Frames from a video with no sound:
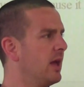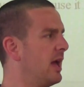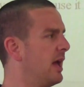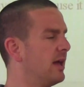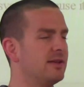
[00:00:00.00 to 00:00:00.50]

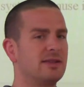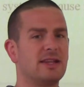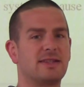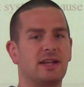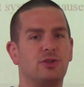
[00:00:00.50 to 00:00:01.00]
And
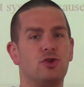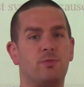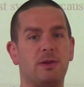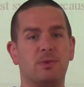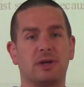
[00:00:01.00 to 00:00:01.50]
let's say 2
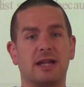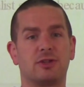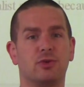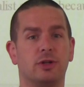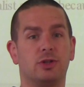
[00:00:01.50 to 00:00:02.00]
people get
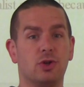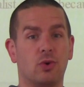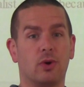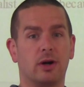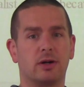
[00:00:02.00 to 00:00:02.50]
to a
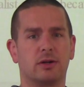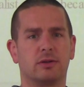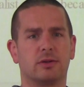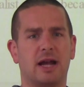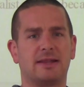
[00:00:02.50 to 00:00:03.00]
door
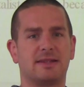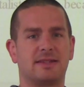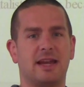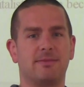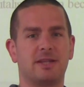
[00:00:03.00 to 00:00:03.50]
at the
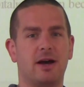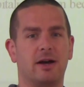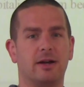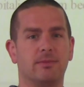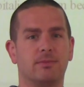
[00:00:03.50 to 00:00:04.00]
same
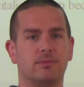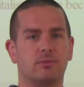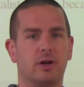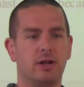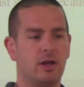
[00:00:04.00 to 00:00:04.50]
time,
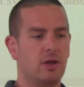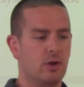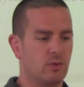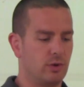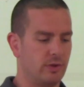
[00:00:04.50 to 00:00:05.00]
right?
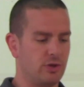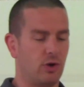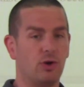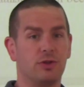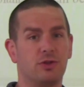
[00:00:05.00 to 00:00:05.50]
Well, when you
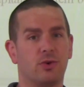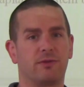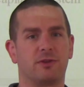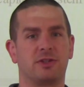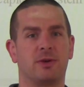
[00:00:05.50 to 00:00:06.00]
hold the
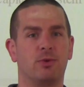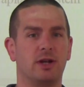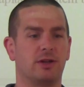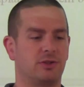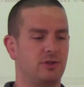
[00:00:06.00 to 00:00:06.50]
door for someone
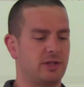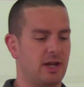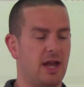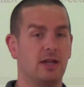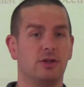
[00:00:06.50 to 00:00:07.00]
else, you
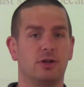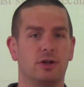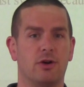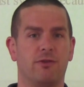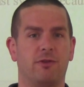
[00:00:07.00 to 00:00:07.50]
say, hey, you
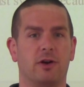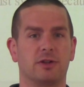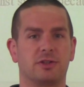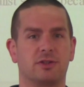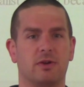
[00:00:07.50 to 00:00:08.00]
can go
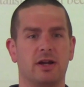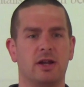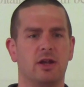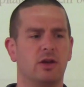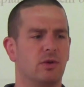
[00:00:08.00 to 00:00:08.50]
first, right?
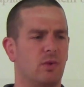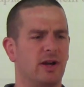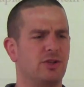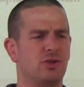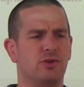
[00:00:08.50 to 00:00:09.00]

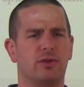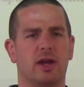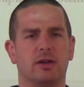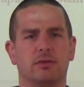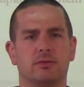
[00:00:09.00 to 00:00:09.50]
Why did you do
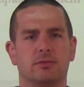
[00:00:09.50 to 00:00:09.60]
that?